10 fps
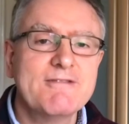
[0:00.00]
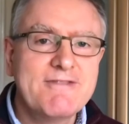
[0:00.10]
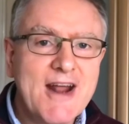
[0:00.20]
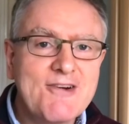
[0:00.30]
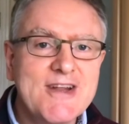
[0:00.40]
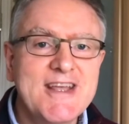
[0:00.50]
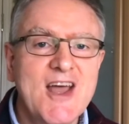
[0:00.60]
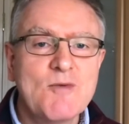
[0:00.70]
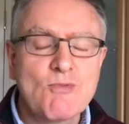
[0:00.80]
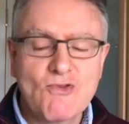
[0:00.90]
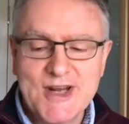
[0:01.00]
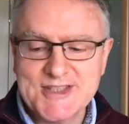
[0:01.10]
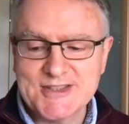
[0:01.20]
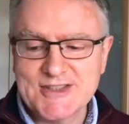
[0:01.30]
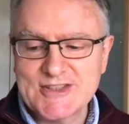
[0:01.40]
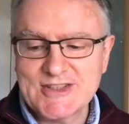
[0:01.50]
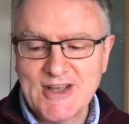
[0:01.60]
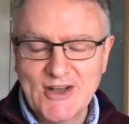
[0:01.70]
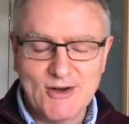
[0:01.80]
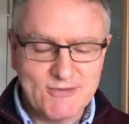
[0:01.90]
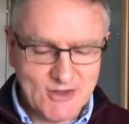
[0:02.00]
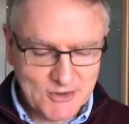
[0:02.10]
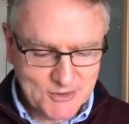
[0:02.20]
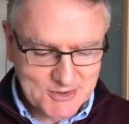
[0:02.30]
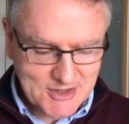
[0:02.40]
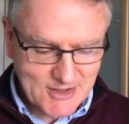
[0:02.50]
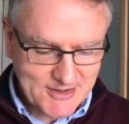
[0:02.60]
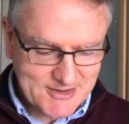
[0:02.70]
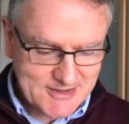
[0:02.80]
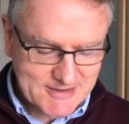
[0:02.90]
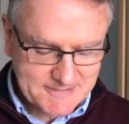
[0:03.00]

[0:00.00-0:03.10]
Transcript: the very presence of the Lord God.